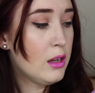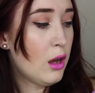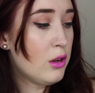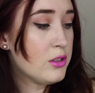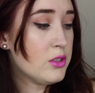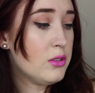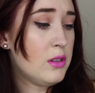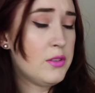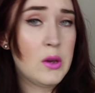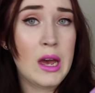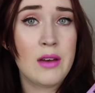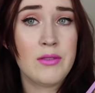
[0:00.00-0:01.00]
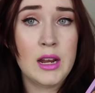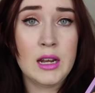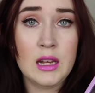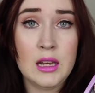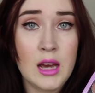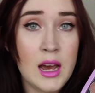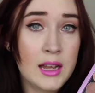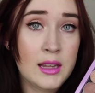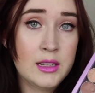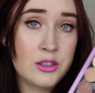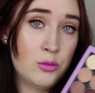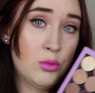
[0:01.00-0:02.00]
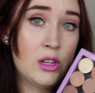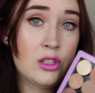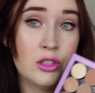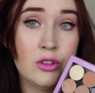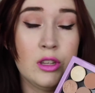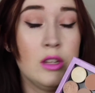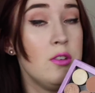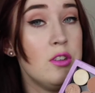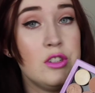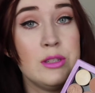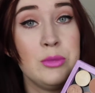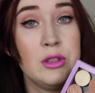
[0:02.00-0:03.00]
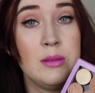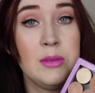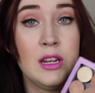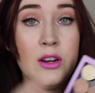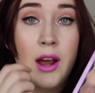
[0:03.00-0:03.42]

Also, if you have any highlights or blushes or anything, you can just put them in here.